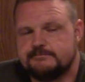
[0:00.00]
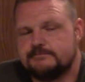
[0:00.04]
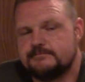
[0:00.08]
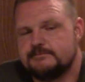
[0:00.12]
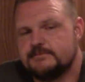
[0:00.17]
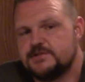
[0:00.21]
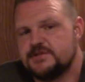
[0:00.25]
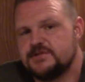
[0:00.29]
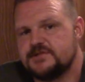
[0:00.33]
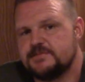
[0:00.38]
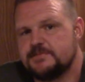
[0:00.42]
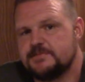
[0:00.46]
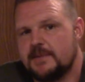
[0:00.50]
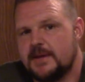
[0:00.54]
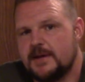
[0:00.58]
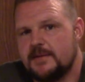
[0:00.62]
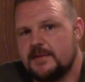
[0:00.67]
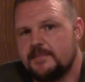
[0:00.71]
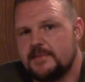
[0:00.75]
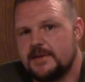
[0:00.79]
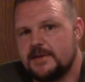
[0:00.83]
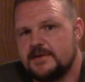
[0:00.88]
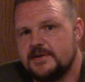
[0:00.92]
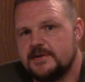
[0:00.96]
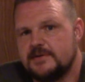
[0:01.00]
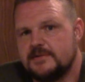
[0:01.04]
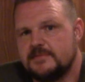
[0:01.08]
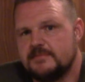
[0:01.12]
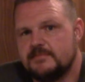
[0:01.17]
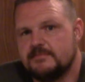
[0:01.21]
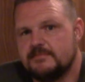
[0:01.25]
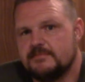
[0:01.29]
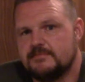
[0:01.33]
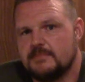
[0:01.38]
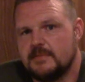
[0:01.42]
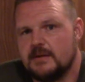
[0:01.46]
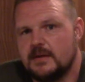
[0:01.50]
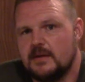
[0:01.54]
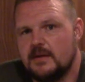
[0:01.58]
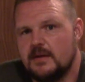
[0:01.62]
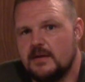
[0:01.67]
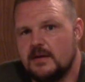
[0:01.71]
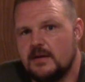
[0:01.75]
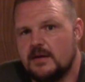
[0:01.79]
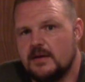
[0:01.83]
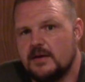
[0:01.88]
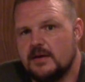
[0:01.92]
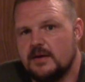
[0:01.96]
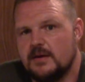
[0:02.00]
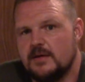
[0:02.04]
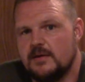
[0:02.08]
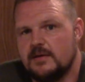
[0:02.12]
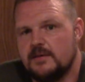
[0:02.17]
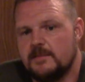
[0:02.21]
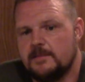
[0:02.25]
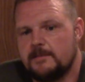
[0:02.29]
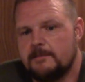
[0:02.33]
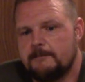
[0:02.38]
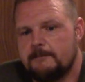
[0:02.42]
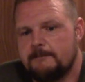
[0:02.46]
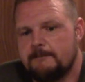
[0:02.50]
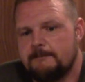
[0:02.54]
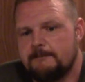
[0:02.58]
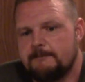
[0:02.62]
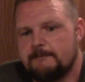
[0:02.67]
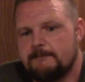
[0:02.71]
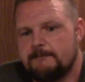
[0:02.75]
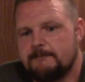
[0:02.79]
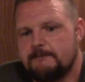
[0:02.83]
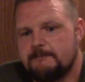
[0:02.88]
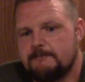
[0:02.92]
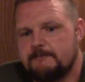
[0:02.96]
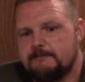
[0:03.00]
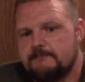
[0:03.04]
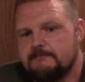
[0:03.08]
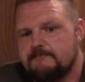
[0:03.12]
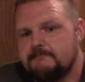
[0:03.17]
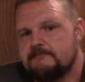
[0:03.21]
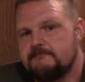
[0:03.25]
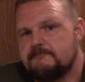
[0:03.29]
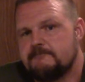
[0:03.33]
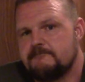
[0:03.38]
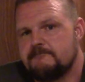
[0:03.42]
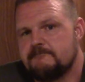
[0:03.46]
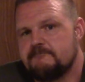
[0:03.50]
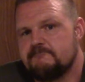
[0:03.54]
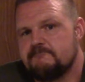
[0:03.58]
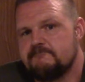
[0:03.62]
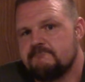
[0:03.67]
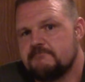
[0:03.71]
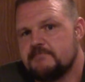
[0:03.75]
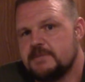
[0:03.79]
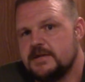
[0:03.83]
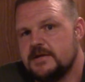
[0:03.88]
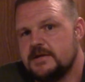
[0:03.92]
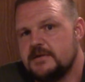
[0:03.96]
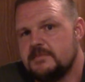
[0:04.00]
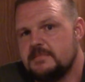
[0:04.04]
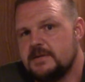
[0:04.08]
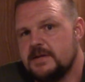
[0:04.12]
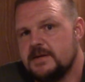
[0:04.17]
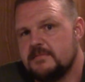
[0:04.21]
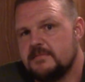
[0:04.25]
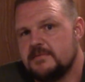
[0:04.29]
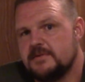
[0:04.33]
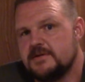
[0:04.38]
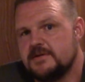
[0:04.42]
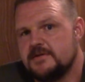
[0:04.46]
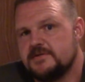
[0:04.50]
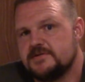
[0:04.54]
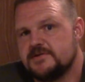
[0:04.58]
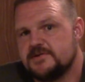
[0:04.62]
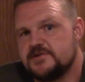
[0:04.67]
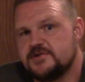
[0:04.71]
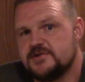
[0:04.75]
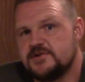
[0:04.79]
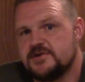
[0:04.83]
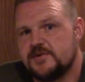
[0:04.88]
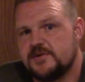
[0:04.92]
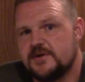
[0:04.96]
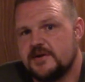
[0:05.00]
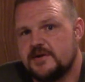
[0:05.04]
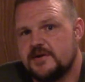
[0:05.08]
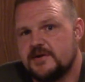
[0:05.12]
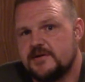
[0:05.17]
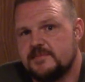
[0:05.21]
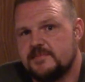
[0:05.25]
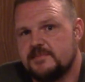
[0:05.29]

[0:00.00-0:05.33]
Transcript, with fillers: just my opinion. Um, need to be able to use our generator.